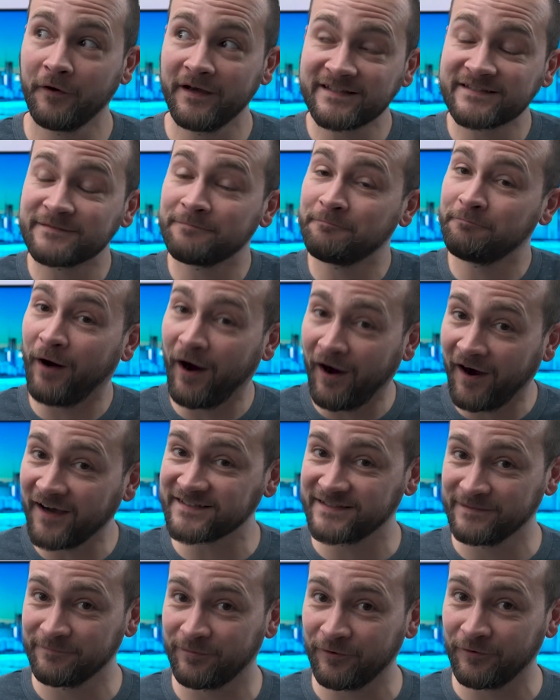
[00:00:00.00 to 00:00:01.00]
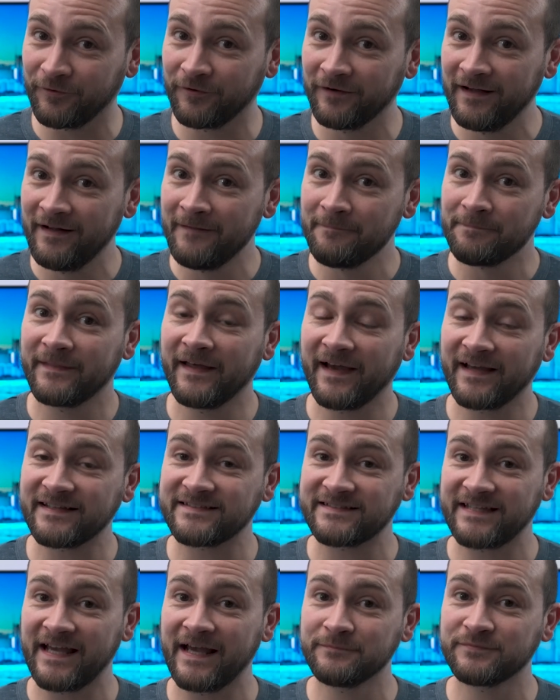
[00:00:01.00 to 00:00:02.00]
it's possible that
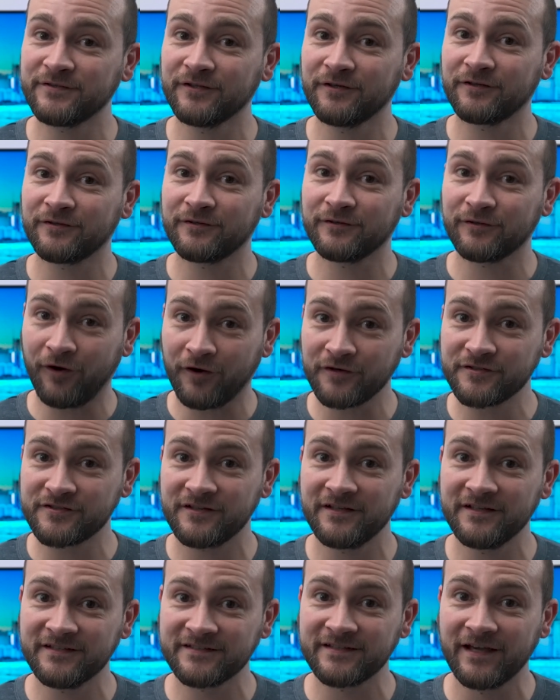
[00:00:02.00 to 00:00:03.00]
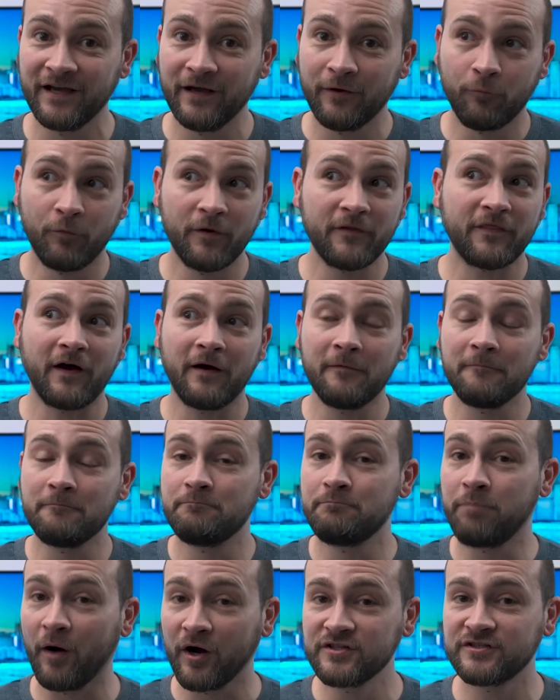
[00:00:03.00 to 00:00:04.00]
Samsung could launch this with a
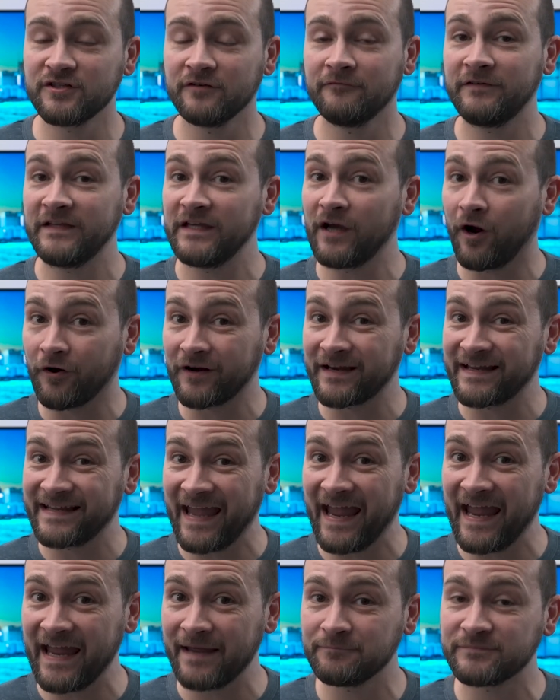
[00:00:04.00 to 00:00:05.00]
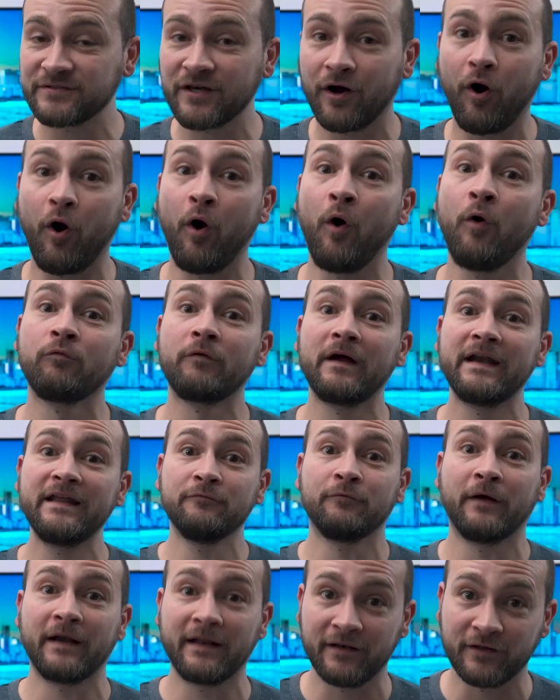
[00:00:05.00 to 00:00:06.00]
bunch of V R games already
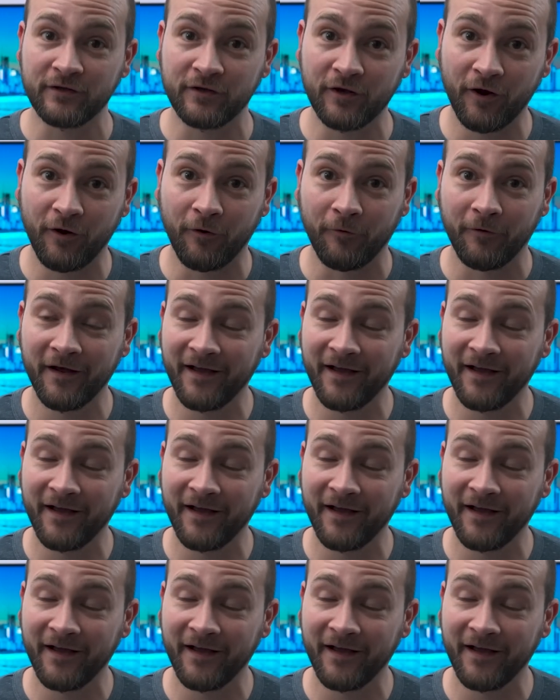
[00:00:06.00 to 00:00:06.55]
ready to go,